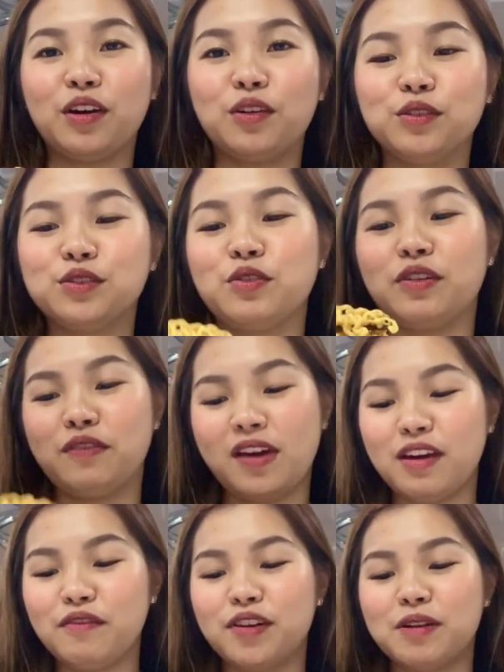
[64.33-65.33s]
ako, so if
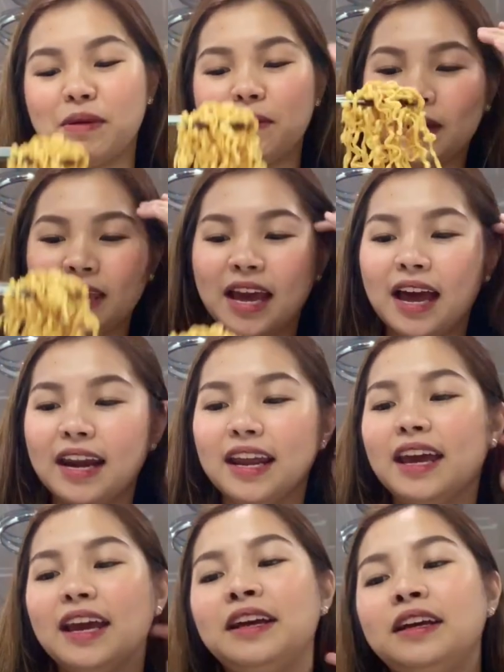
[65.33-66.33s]
ever may
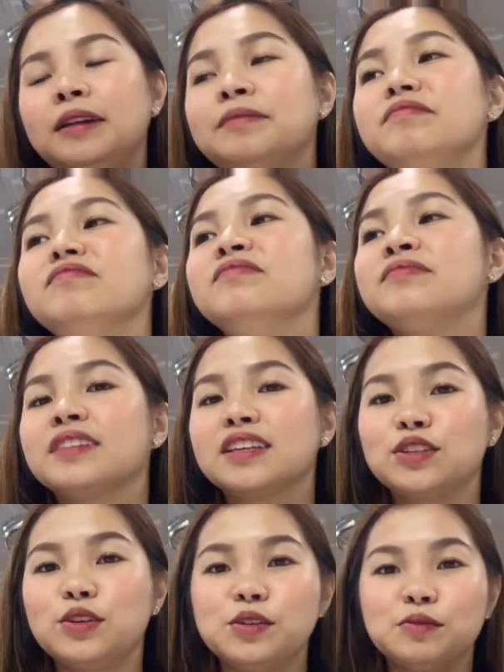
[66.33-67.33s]
mangyari,
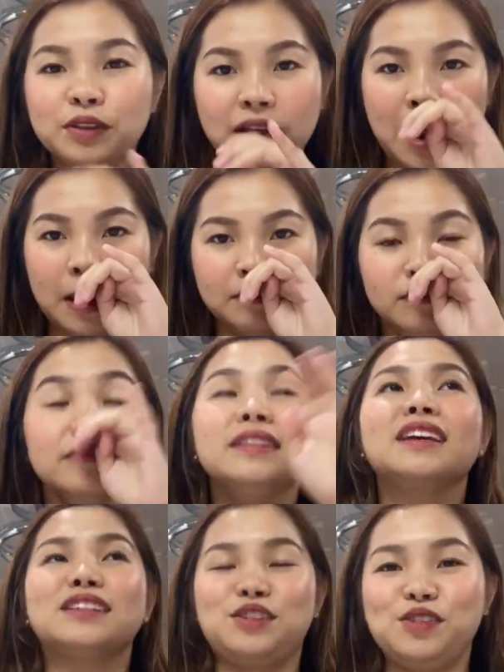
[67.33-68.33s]
excuse me
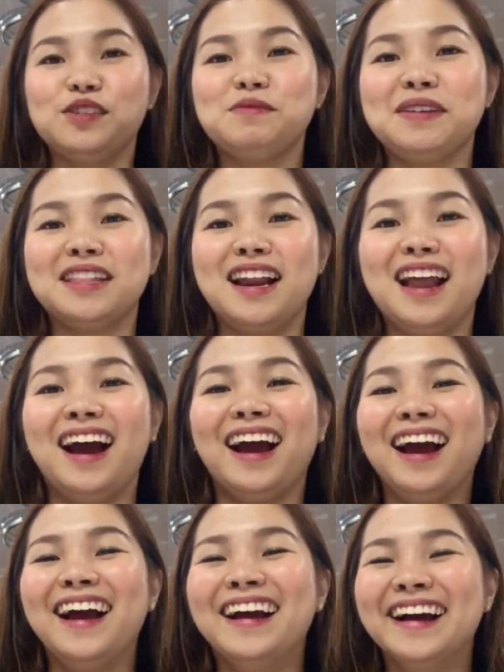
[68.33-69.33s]
na lang.
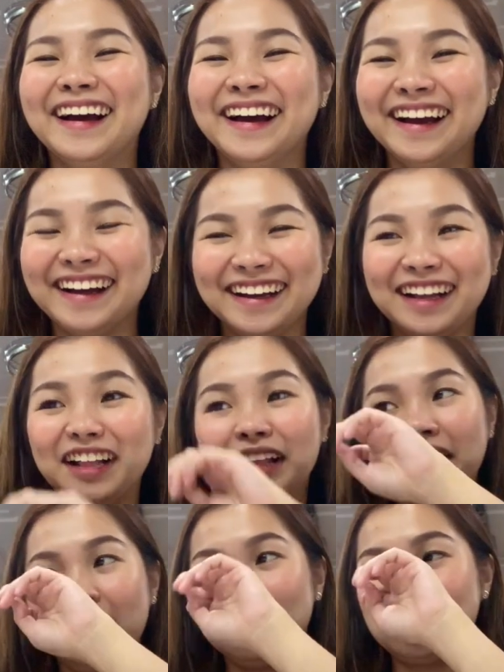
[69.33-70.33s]

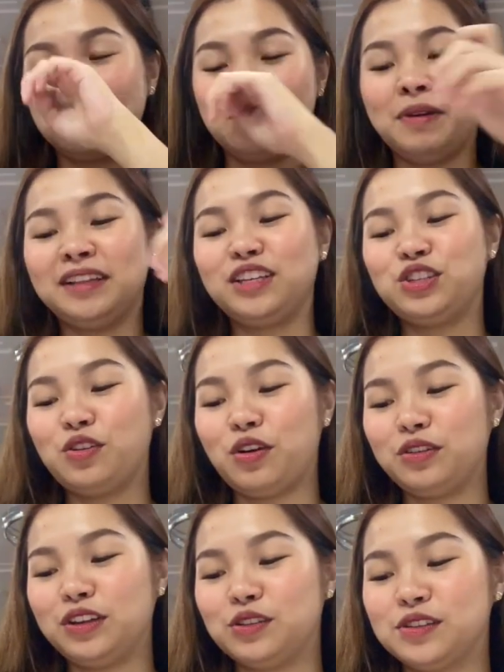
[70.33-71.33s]
So may tissue ako
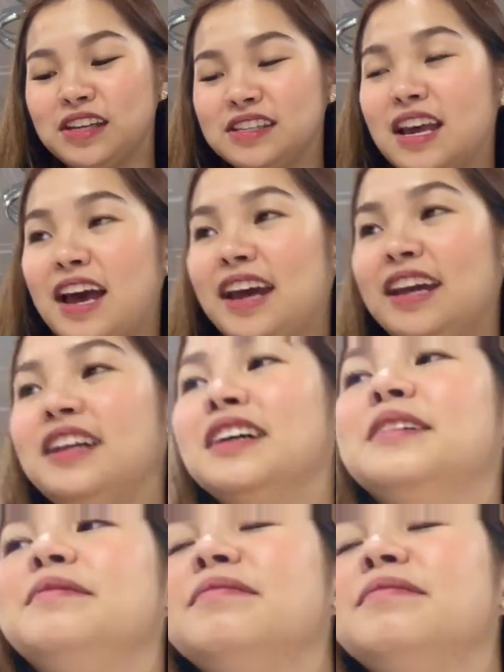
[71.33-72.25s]
dito sa side.